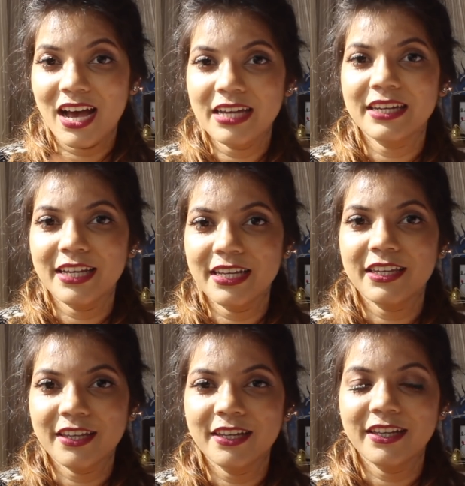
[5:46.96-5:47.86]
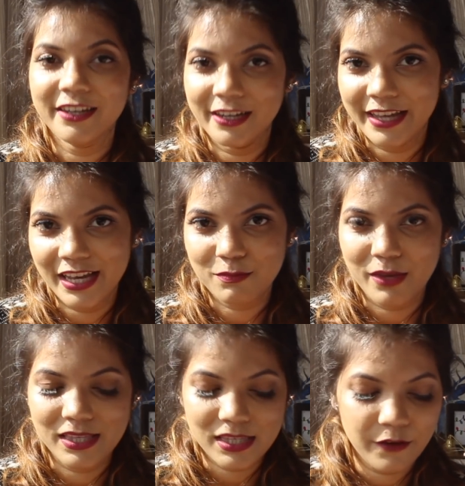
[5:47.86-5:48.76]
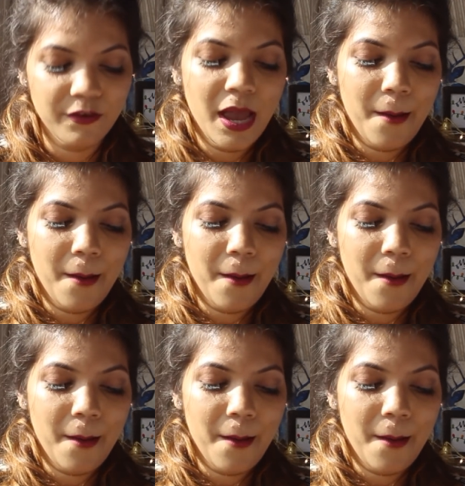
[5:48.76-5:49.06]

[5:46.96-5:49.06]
are really expensive,